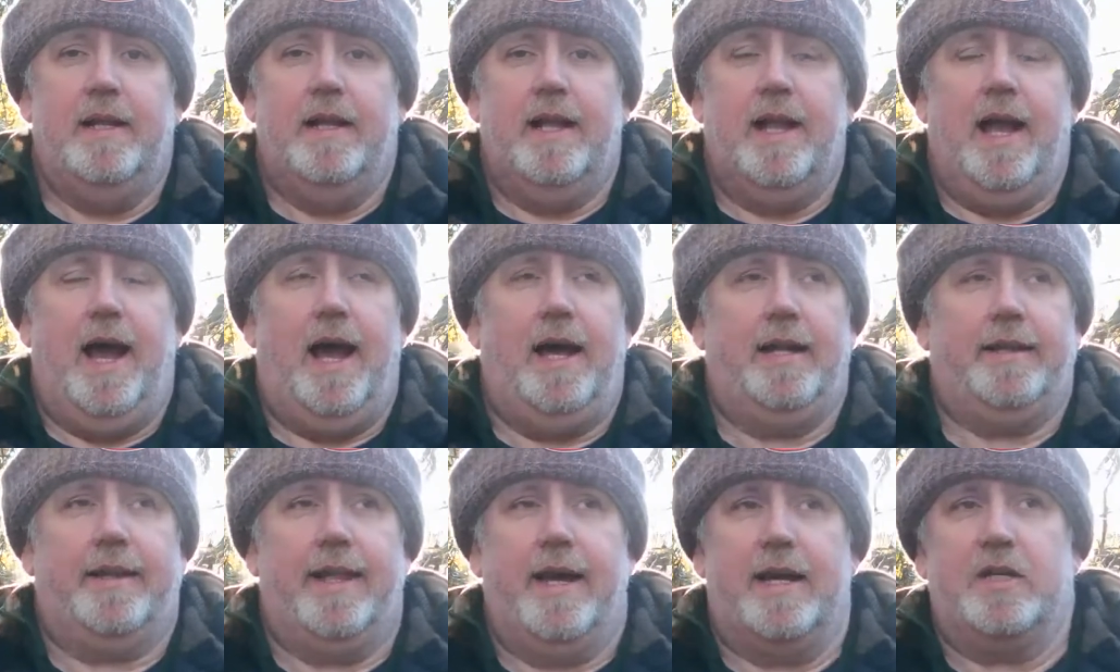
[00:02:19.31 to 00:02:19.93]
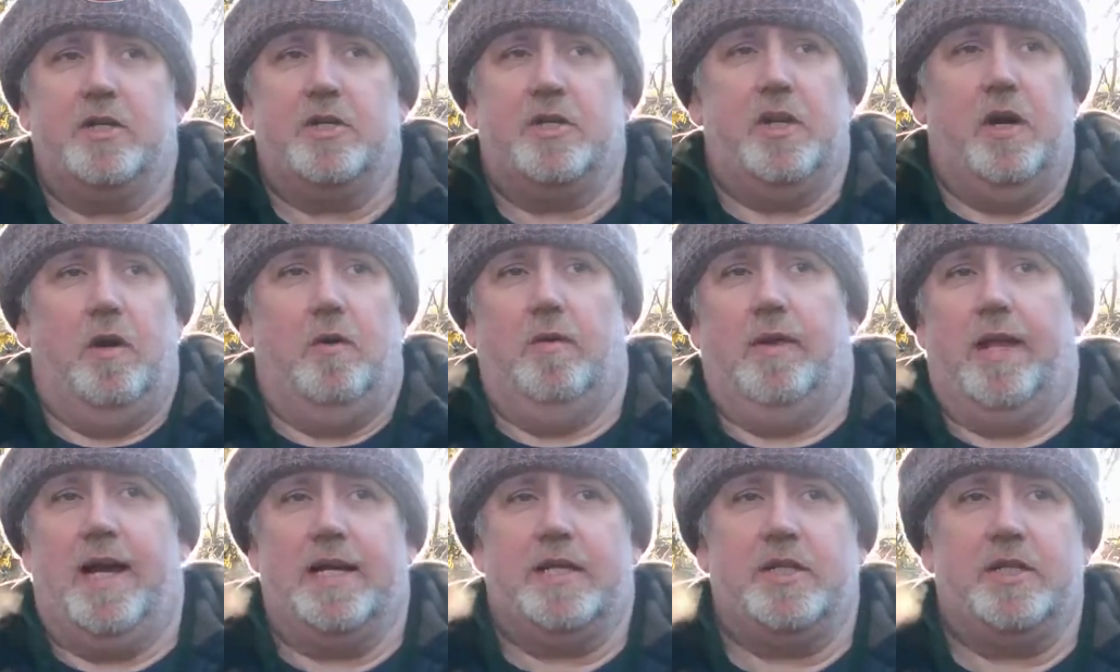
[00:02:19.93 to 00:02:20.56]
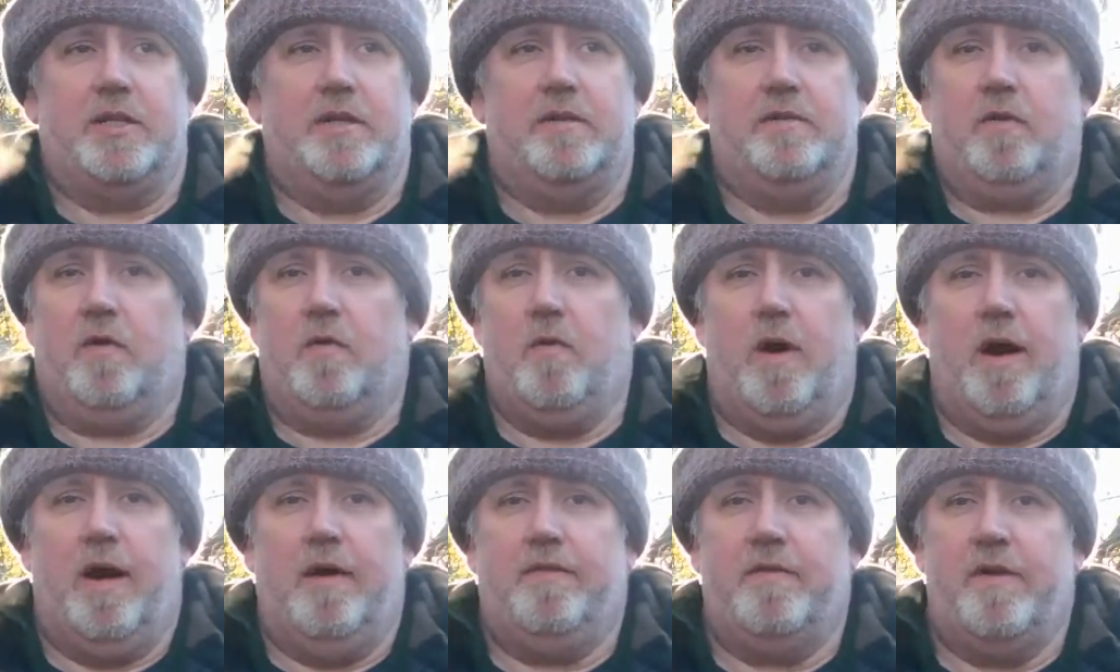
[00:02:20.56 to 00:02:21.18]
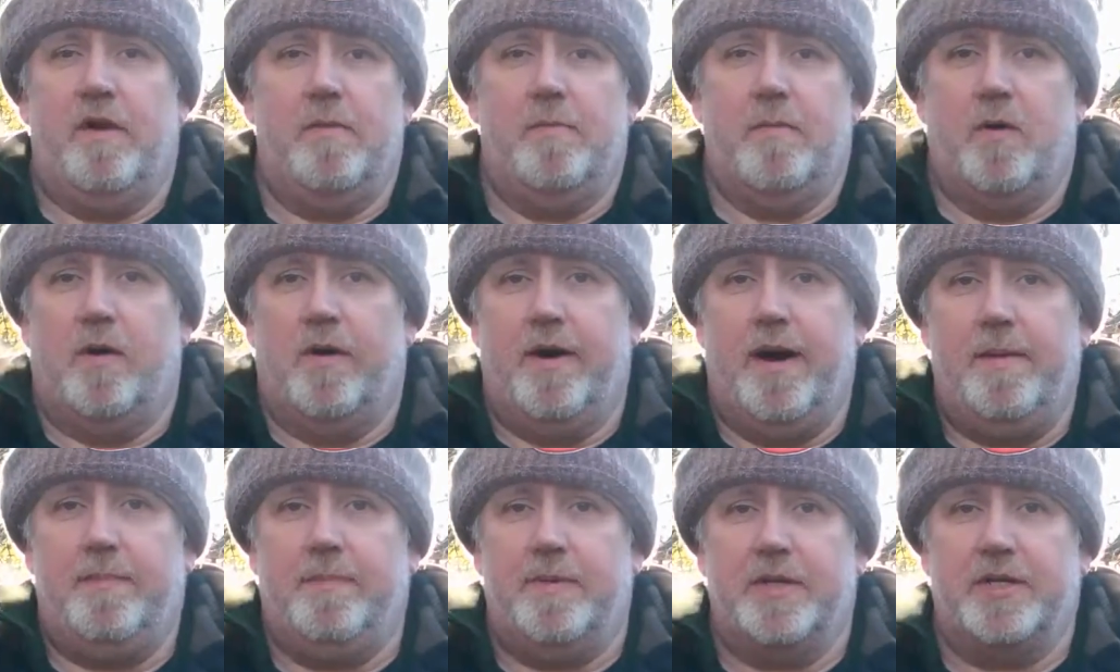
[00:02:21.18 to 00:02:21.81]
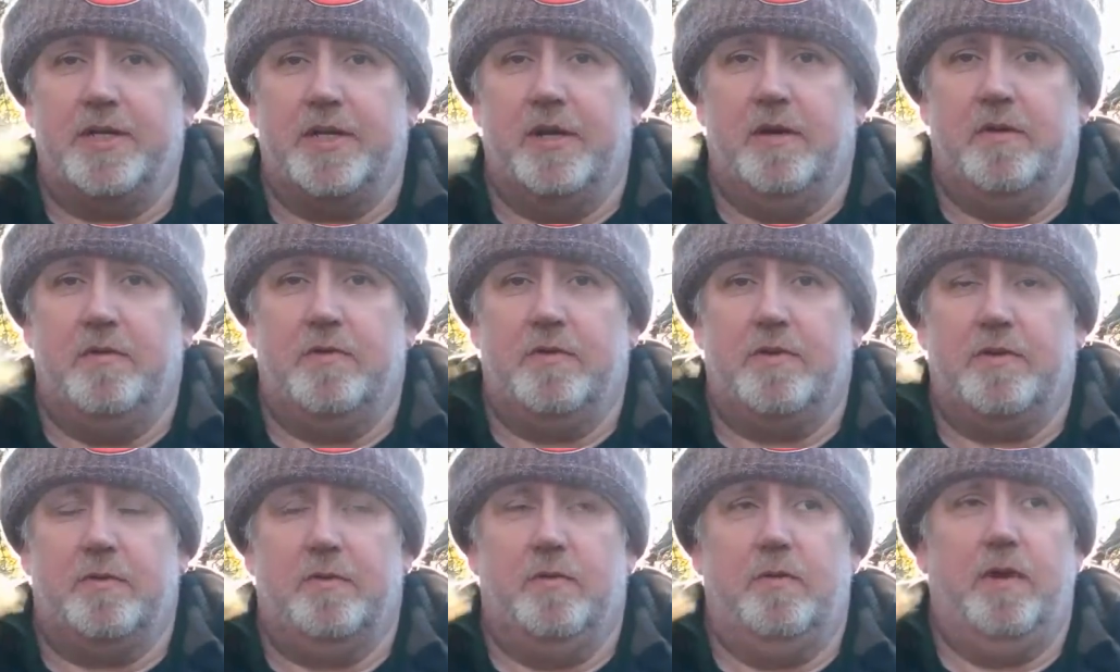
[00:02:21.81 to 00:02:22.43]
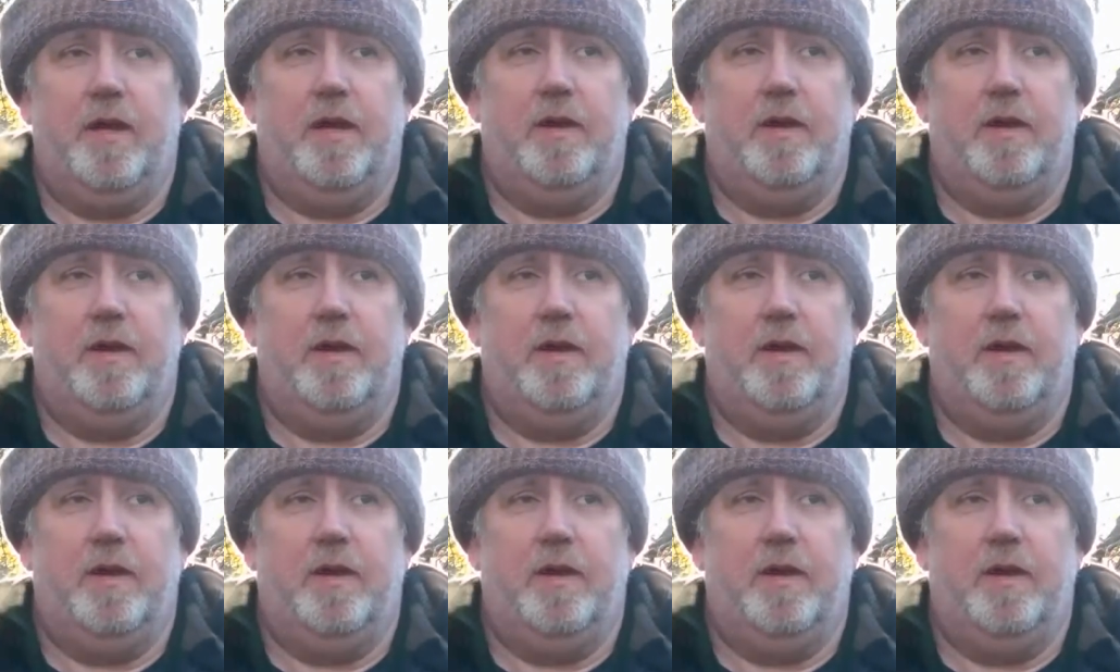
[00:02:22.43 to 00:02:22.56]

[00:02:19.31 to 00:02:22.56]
had that show last quite a few more episodes.